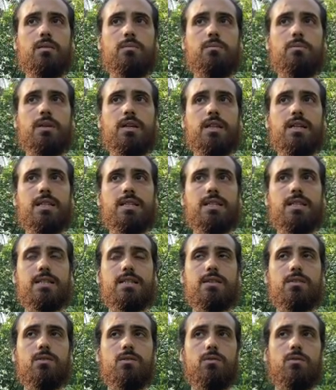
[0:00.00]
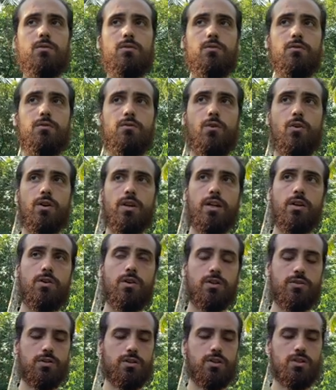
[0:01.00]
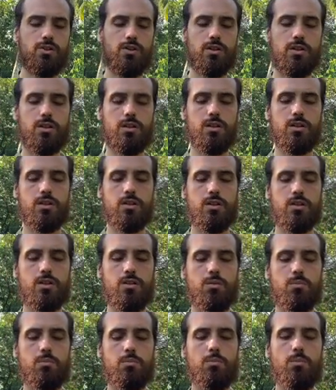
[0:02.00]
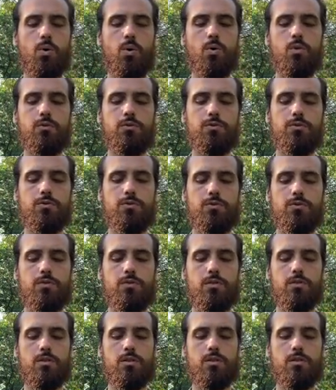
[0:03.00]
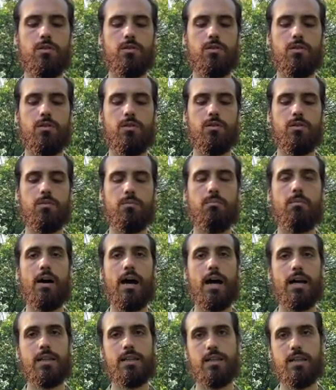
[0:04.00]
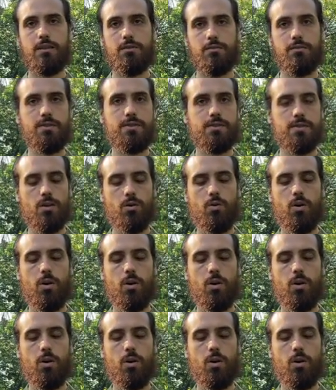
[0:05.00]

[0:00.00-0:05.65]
Because for the yoga tradition, both mind and physical